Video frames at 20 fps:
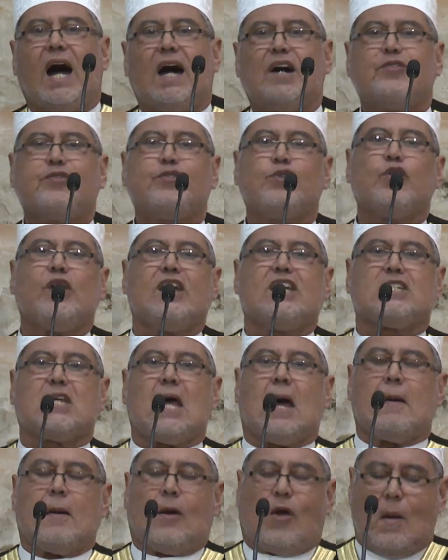Afu
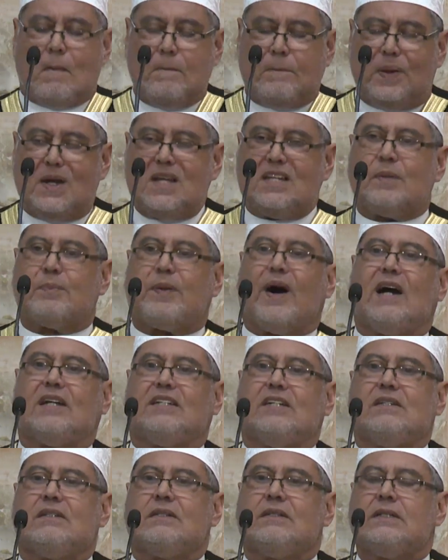is complete
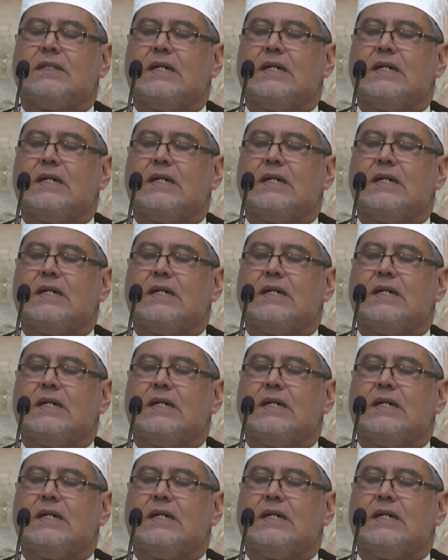pardon.